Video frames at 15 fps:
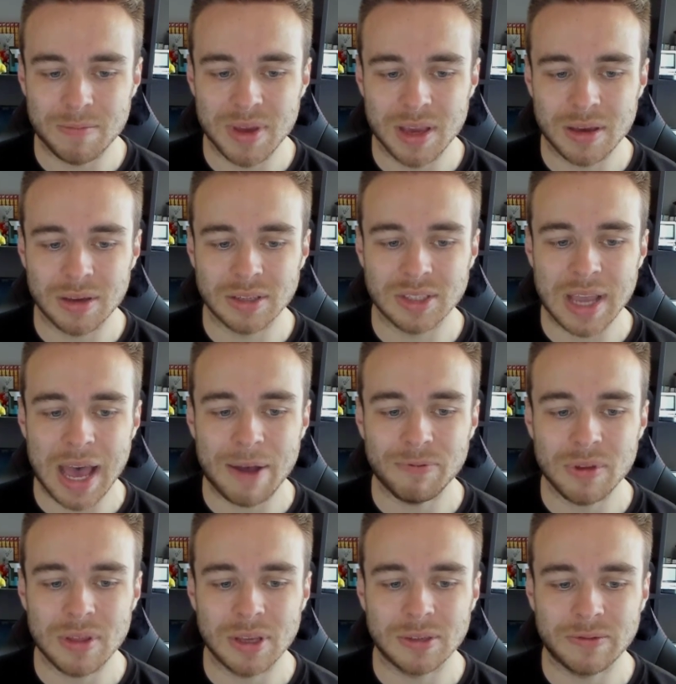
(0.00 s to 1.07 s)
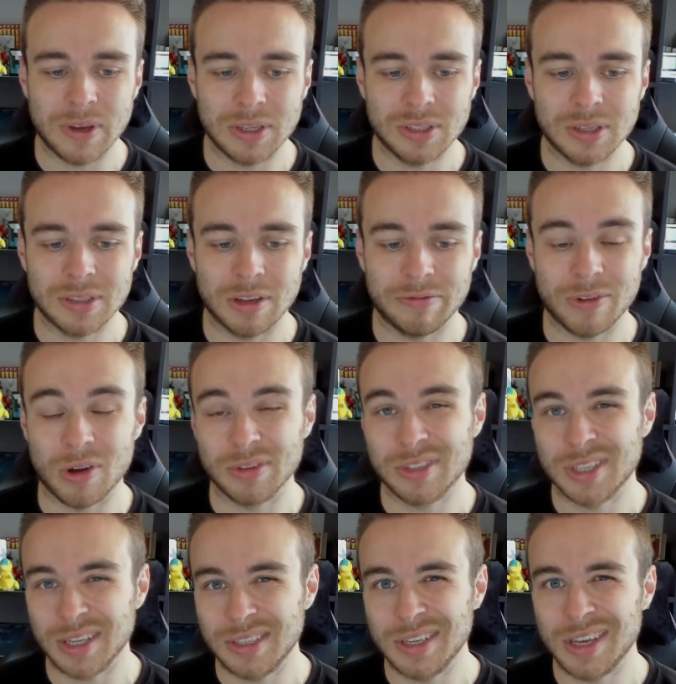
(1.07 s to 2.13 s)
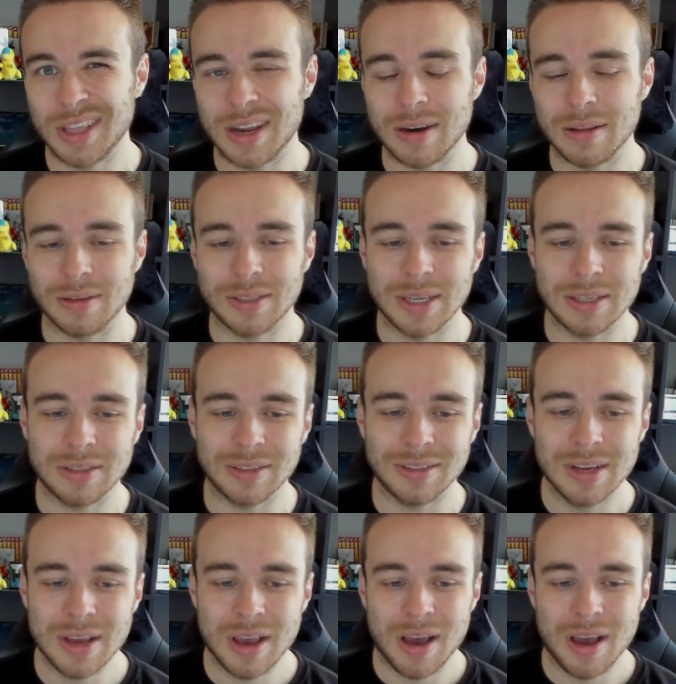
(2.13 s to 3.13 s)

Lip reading: because after these fixtures, they've got City at the end of the season,